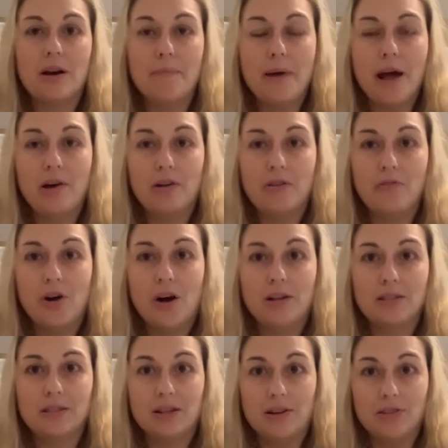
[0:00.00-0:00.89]
amount of
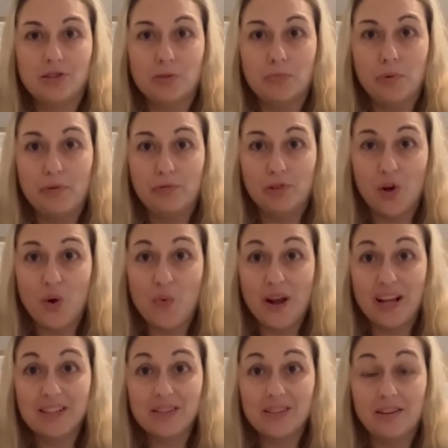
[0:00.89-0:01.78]
hot sauce or buffalo
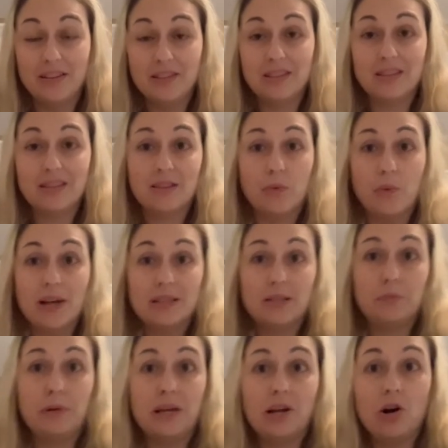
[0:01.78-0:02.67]
wing sauce the
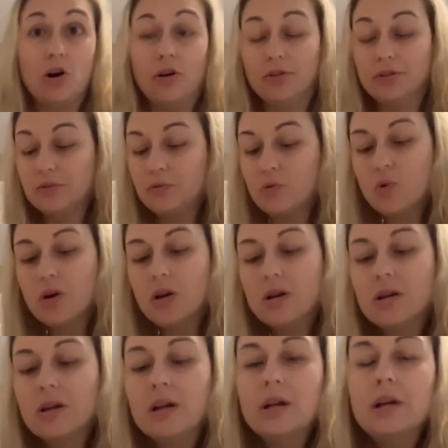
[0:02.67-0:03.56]
recipe calls
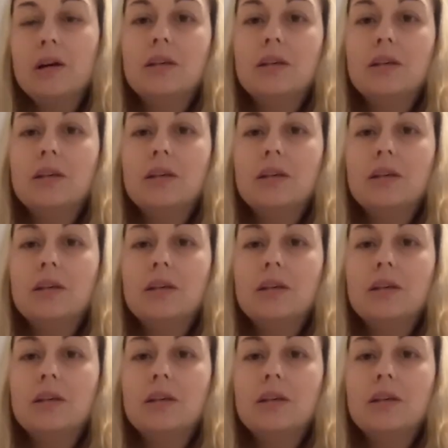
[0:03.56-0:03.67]
for.